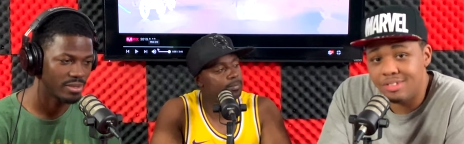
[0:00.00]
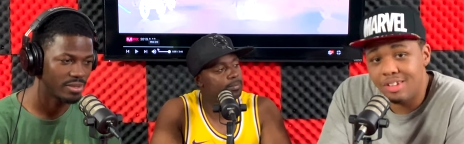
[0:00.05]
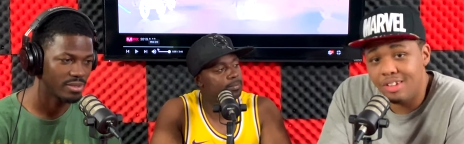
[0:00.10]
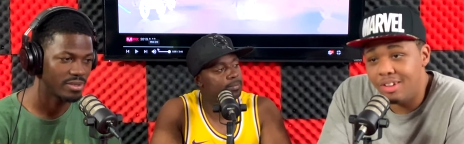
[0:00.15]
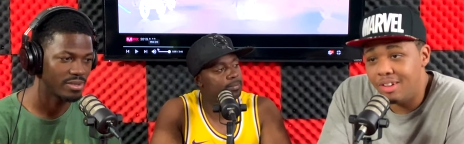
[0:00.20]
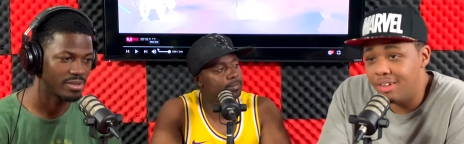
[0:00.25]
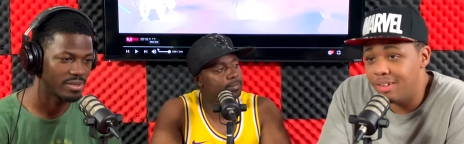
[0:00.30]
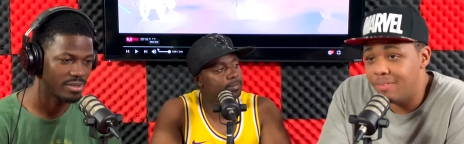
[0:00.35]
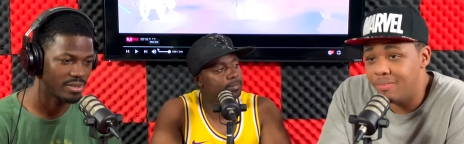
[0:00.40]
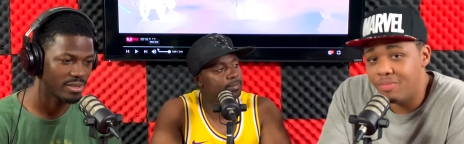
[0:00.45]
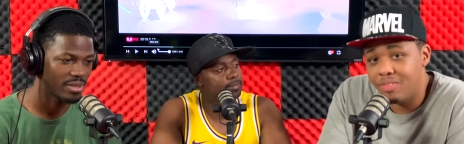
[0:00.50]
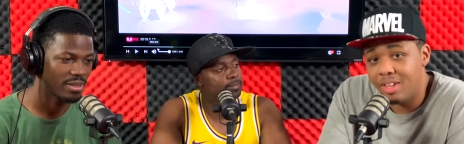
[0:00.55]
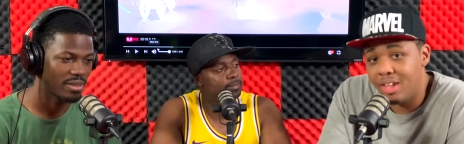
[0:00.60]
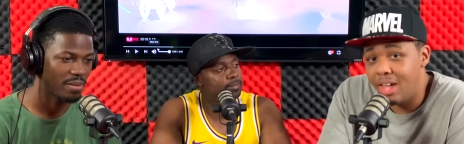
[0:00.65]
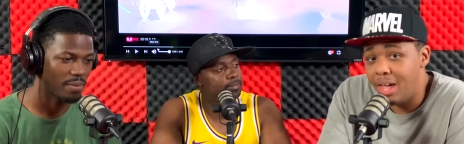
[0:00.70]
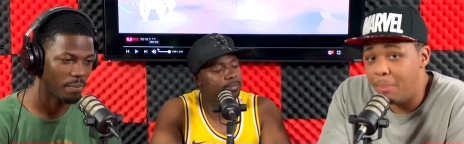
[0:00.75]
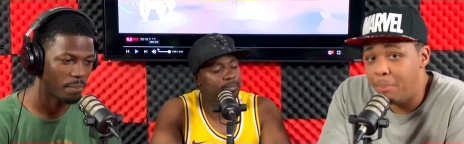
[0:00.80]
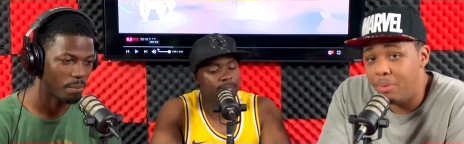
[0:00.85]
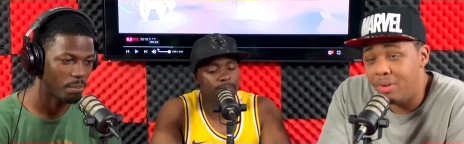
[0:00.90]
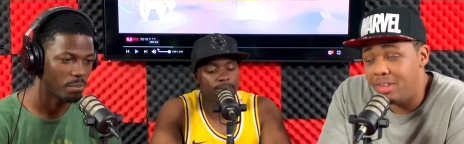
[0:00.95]
Speaker 1: song,
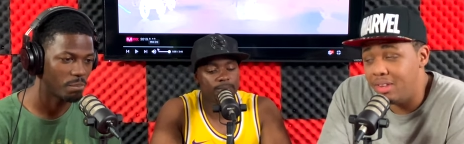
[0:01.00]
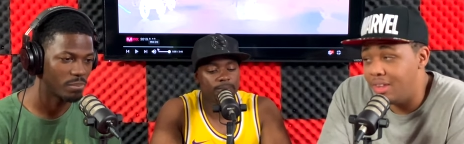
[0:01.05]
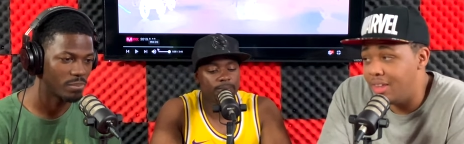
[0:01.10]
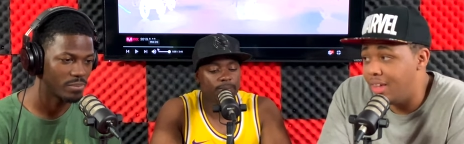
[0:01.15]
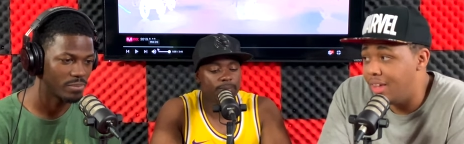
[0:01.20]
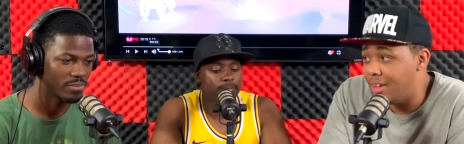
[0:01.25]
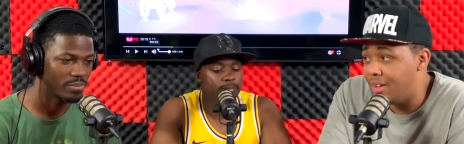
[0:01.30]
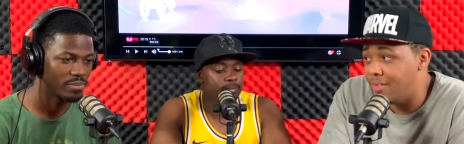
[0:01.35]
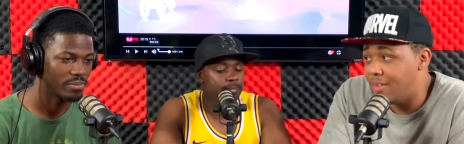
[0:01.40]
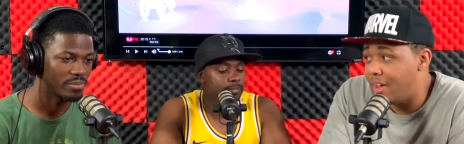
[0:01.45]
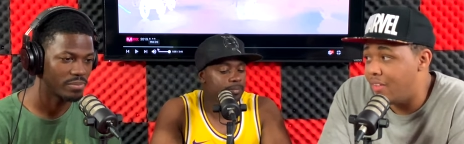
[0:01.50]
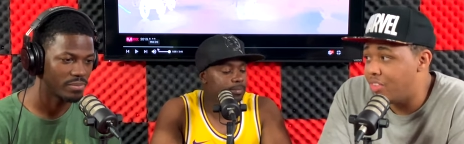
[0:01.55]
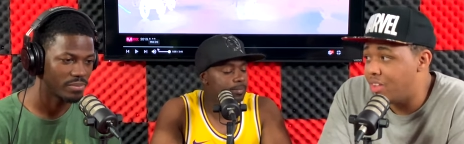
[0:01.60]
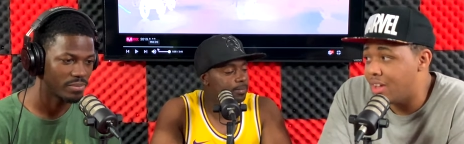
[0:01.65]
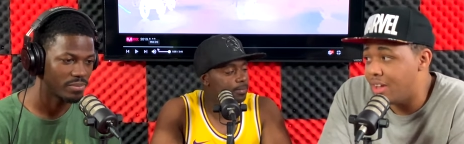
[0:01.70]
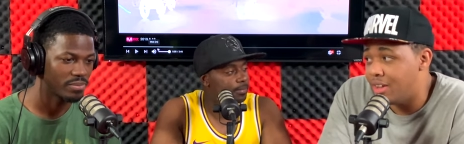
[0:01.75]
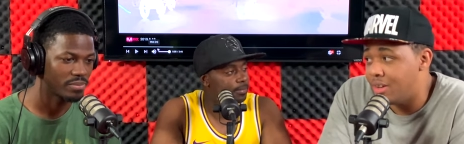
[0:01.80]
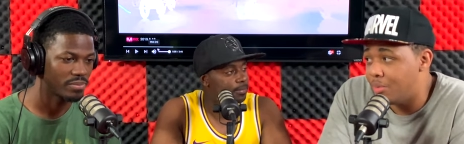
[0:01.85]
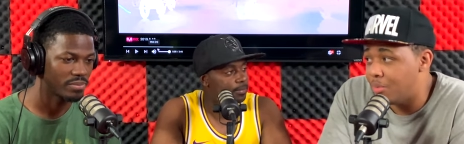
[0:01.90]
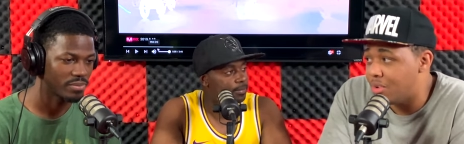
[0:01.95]
I played it like, after
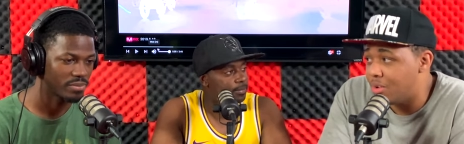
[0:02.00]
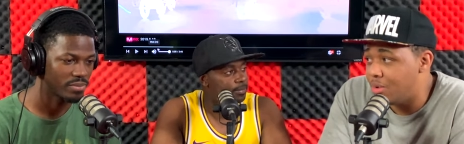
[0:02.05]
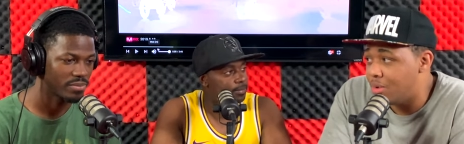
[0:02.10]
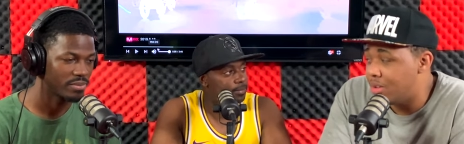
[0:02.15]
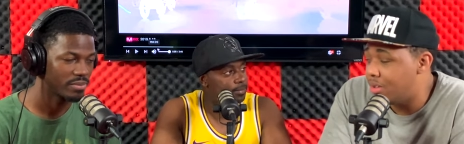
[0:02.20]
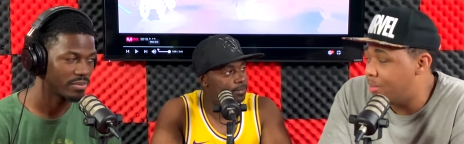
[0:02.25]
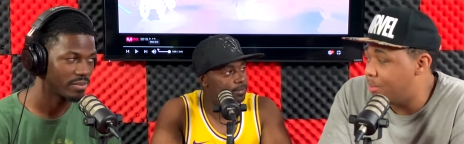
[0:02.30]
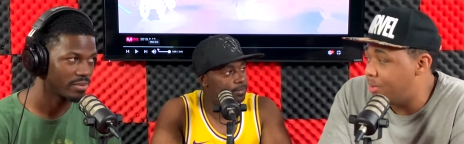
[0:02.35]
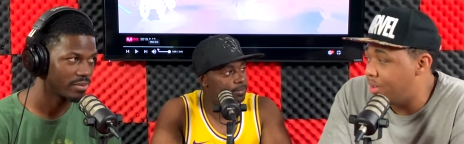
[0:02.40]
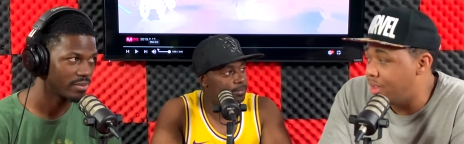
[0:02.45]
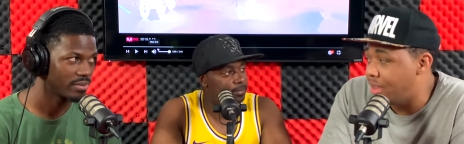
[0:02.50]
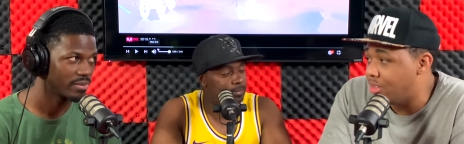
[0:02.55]
I got done recording, I played